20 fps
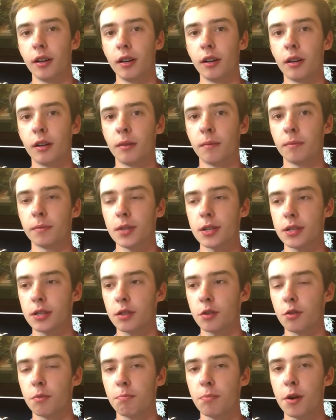um, this
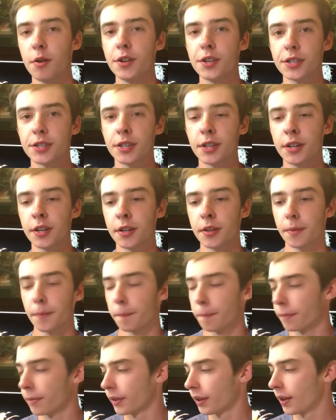little bonus thing
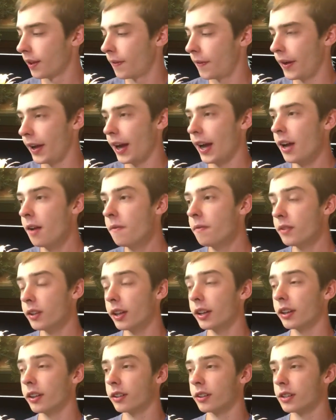they have
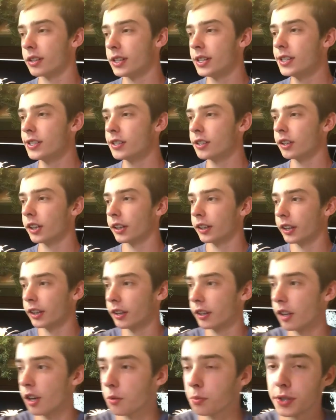like a decent like
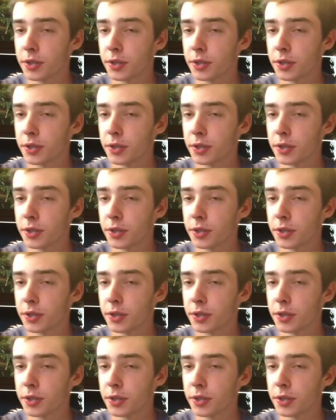a